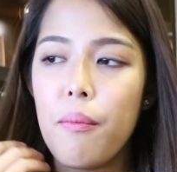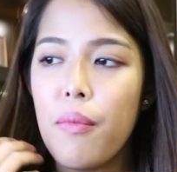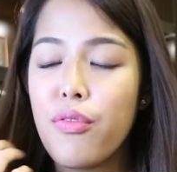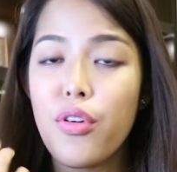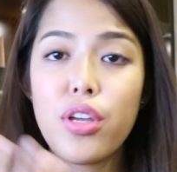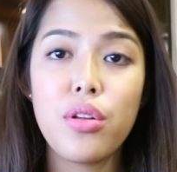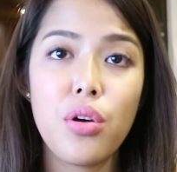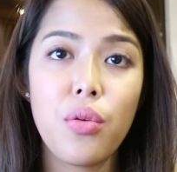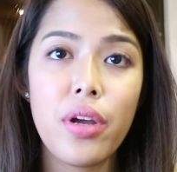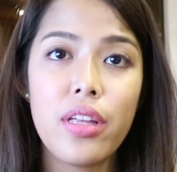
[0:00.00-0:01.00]
before you
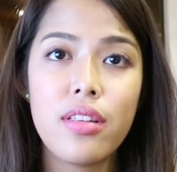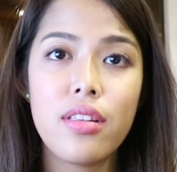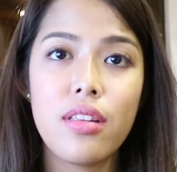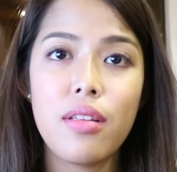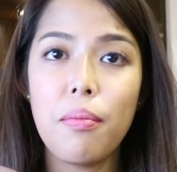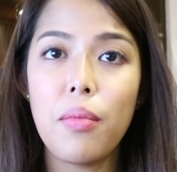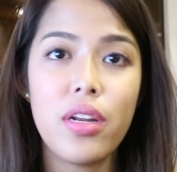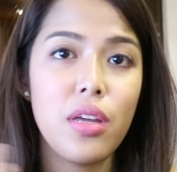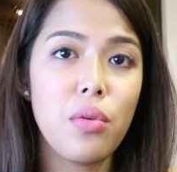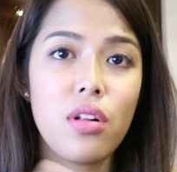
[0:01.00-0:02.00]
know it,
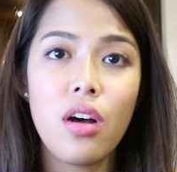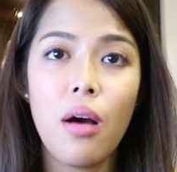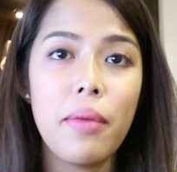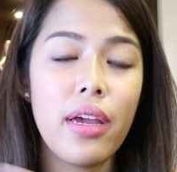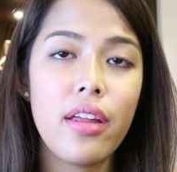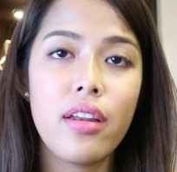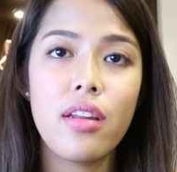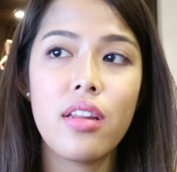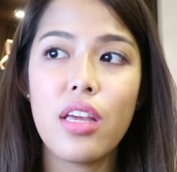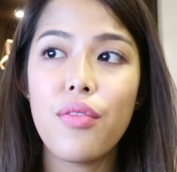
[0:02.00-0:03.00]
money will come in
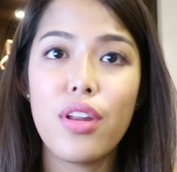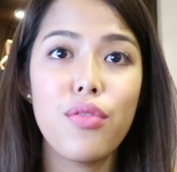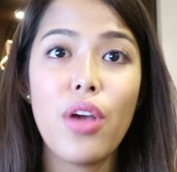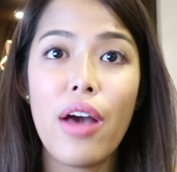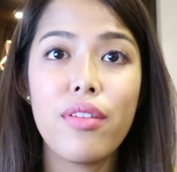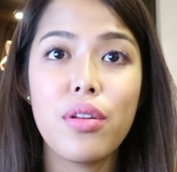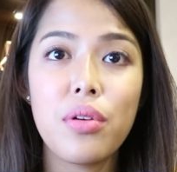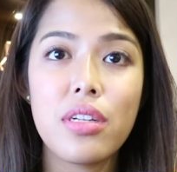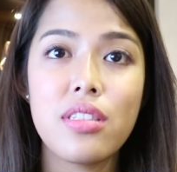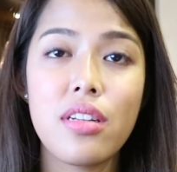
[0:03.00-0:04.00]
even if you haven't
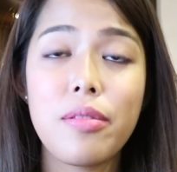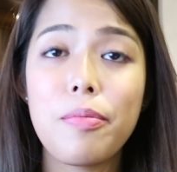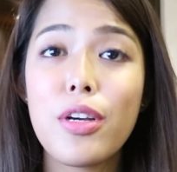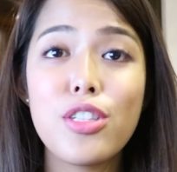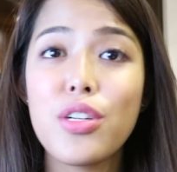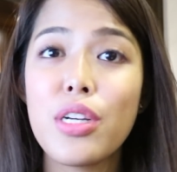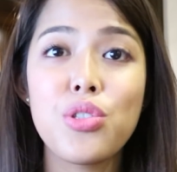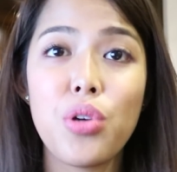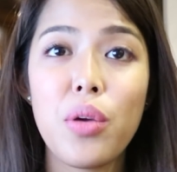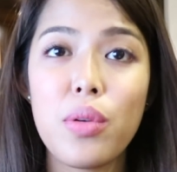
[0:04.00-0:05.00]
noticed it, because you're
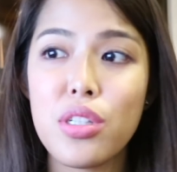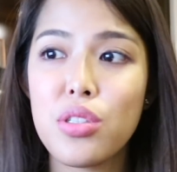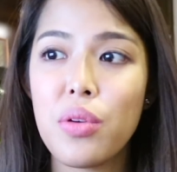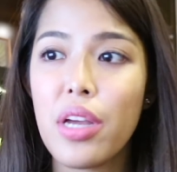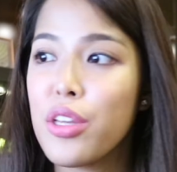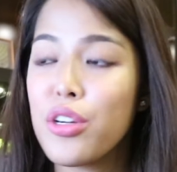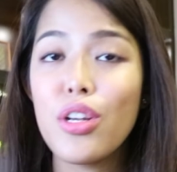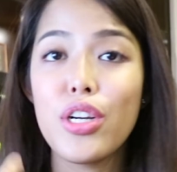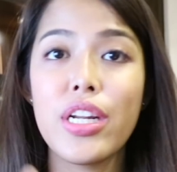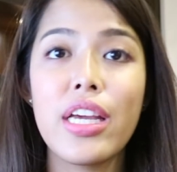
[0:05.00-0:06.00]
enjoying what you're doing and you're
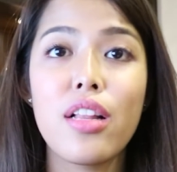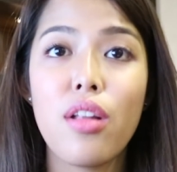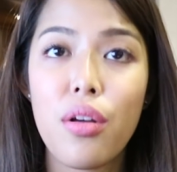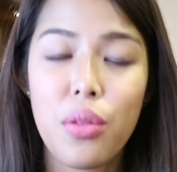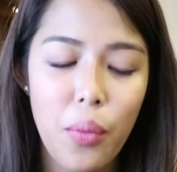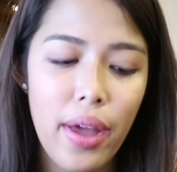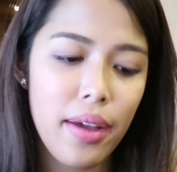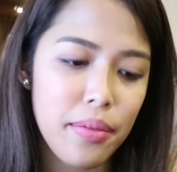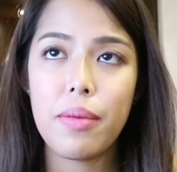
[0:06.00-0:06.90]
learning along the way.